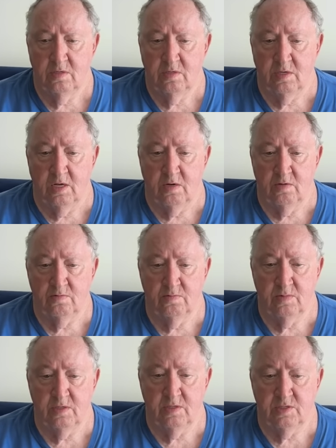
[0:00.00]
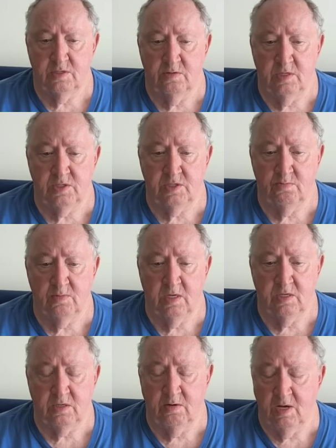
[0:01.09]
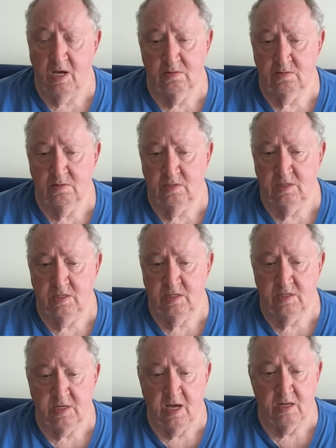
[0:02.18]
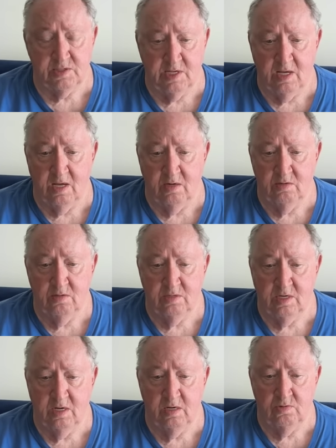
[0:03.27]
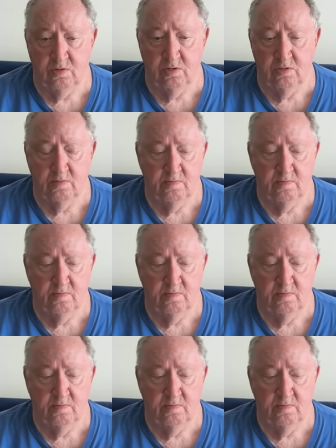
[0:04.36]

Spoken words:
you know, it's kind of sad, to tell you the truth.